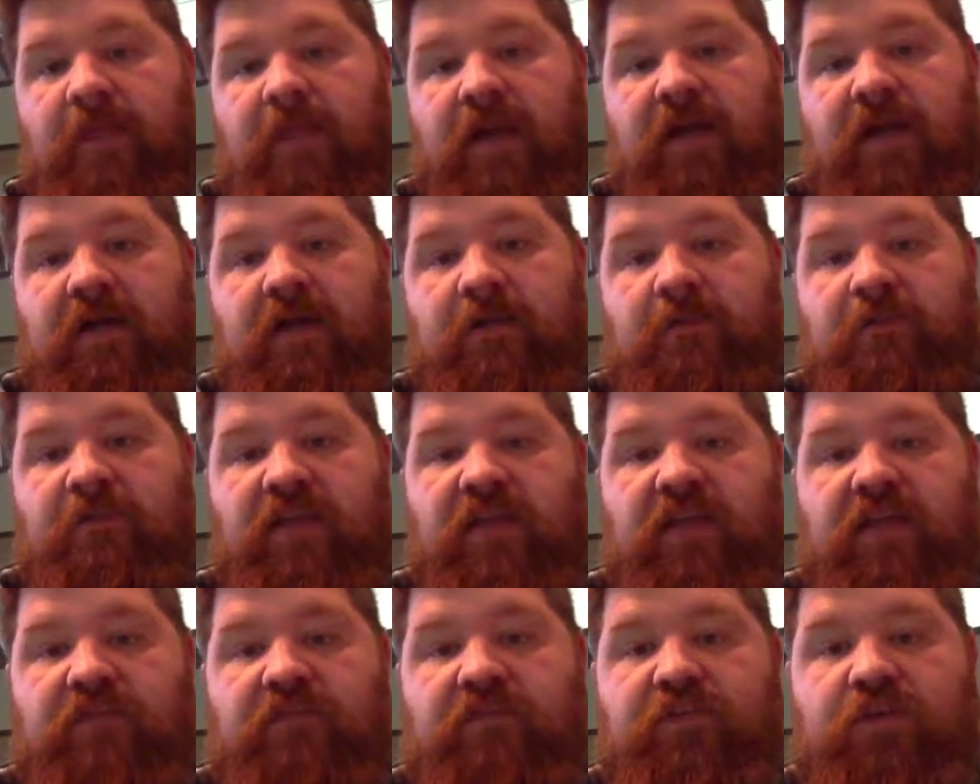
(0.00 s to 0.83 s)

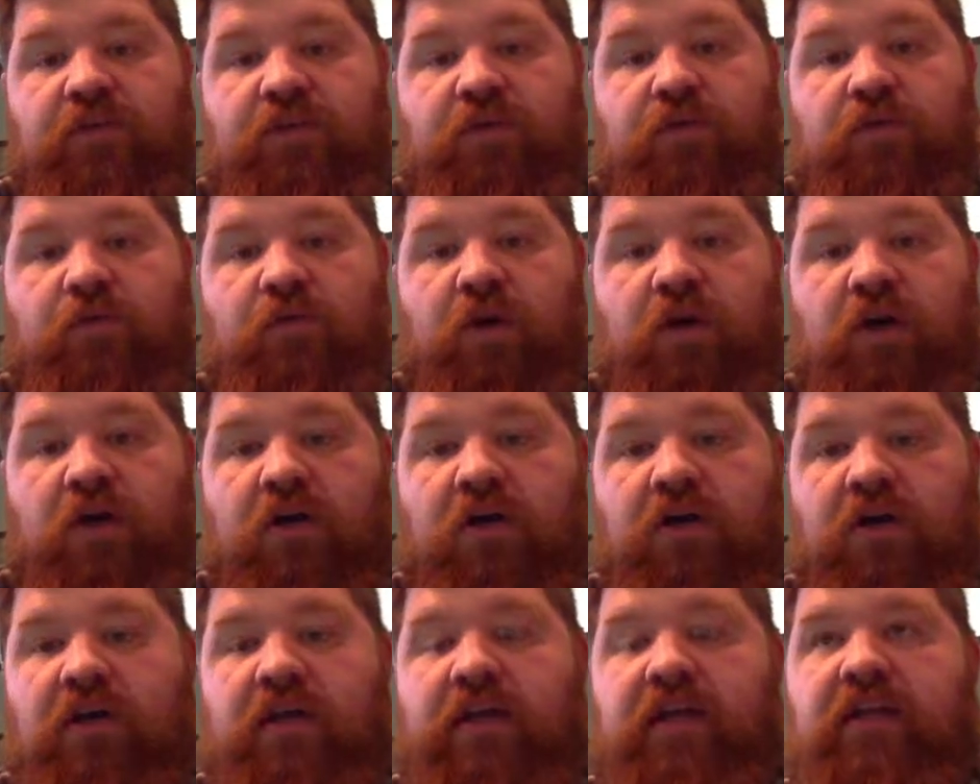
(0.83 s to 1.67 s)
If you
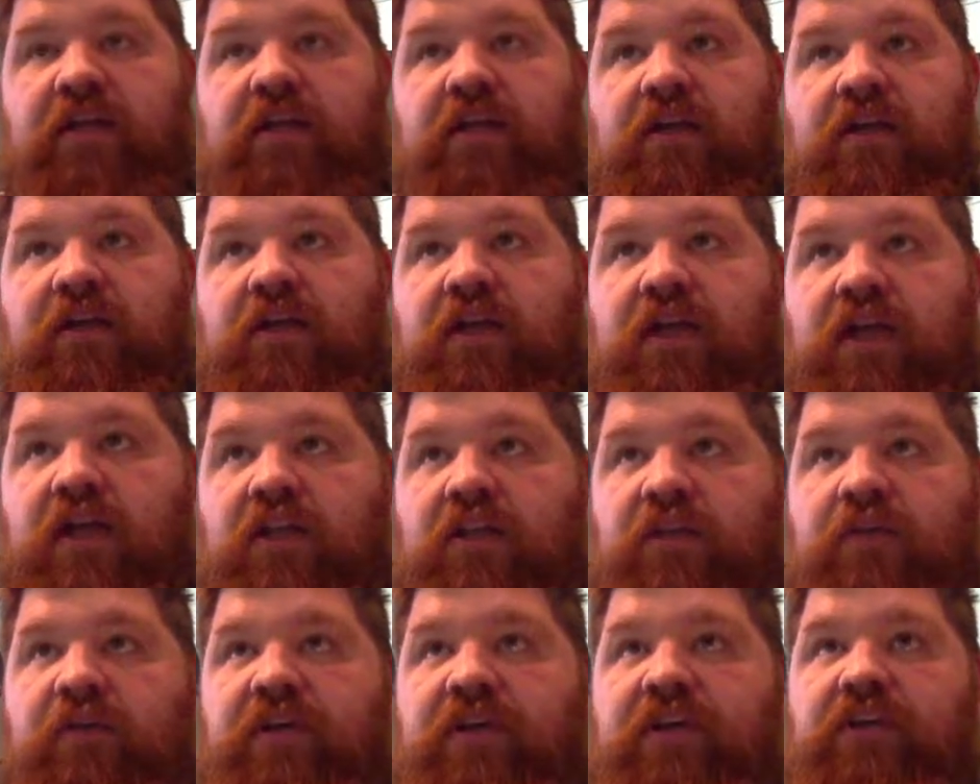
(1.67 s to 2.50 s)
are
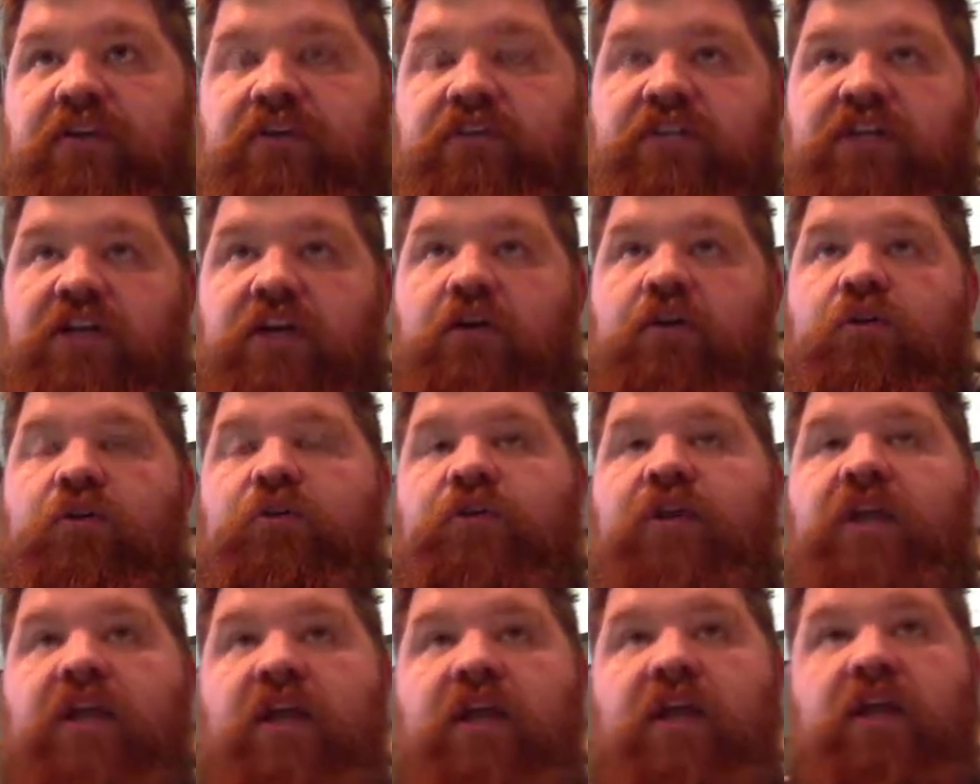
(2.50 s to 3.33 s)
coloring your
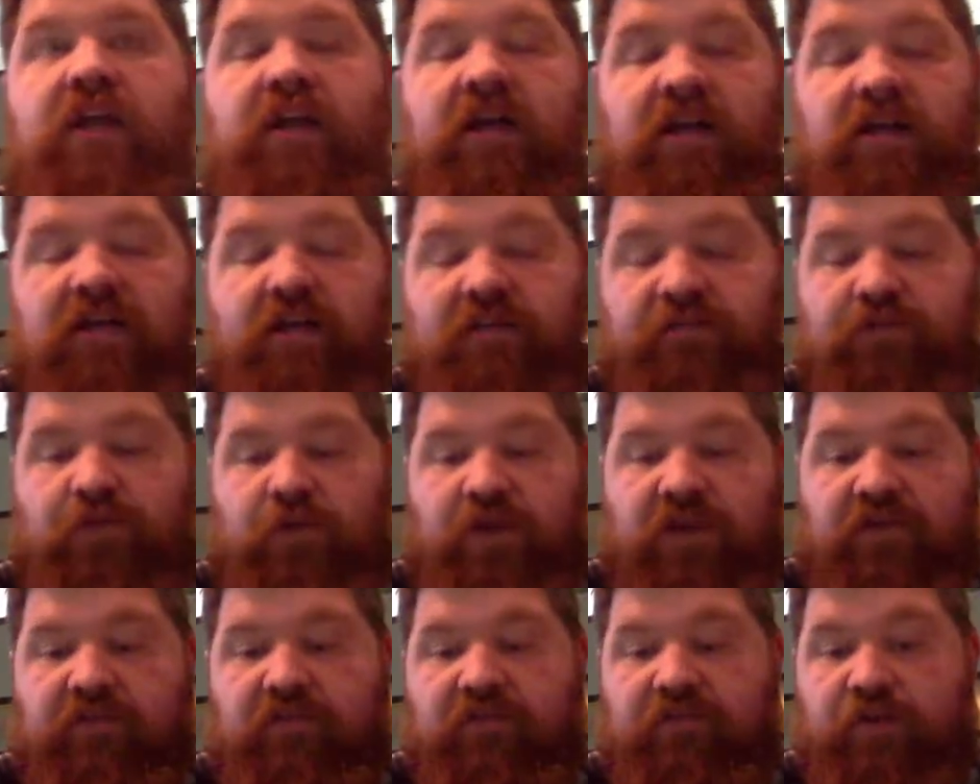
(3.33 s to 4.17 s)
tone, if you
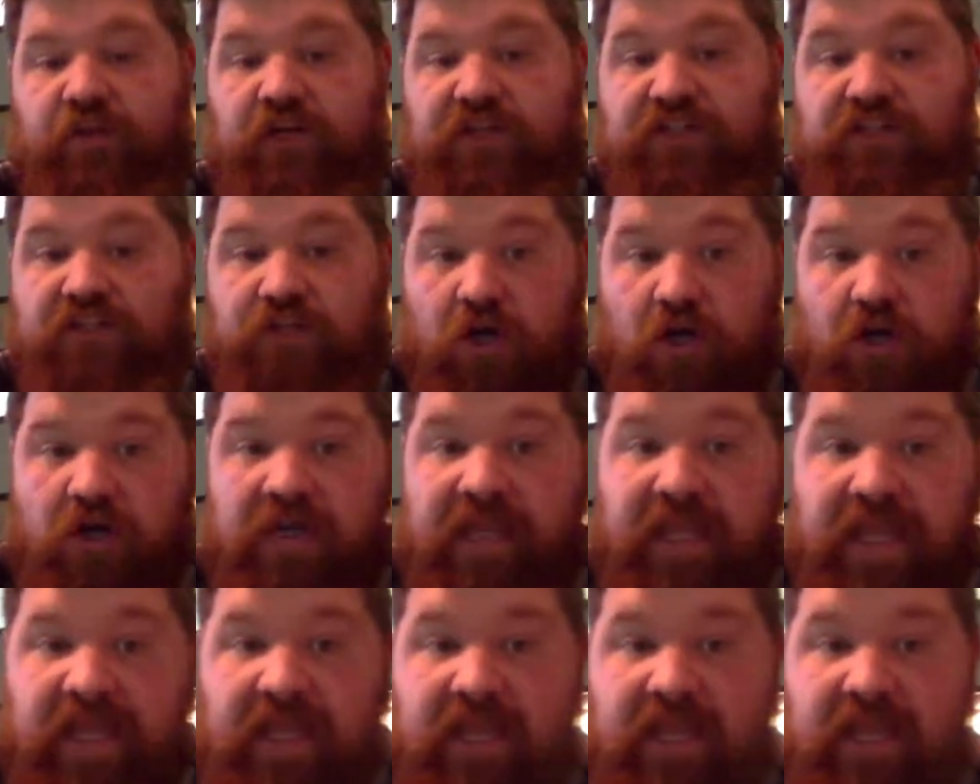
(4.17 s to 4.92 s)
have a very dark